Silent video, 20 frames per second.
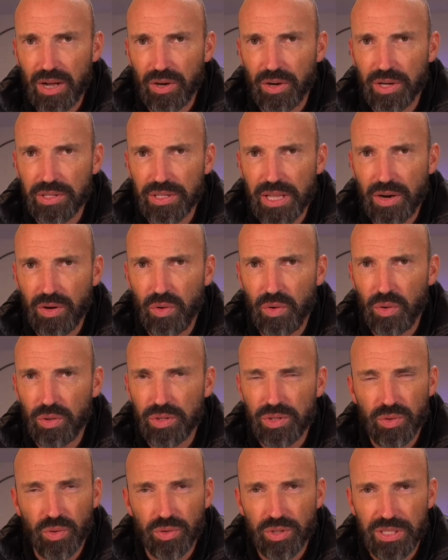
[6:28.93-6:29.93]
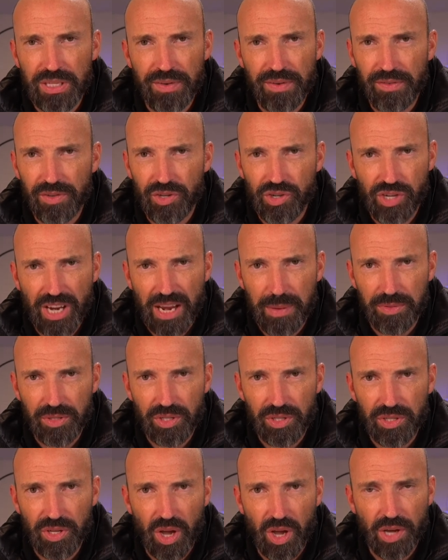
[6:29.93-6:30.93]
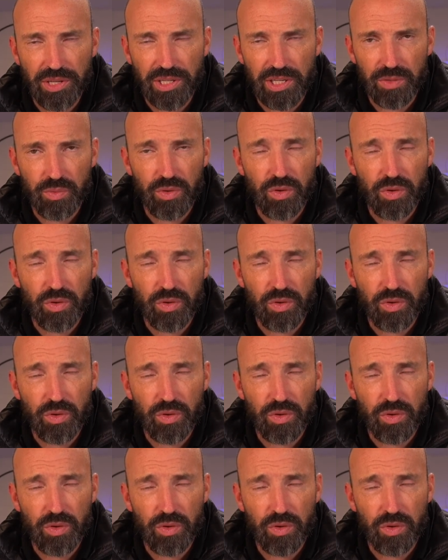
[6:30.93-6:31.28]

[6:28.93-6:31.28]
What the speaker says: because they're all sorts of different shapes and sizes.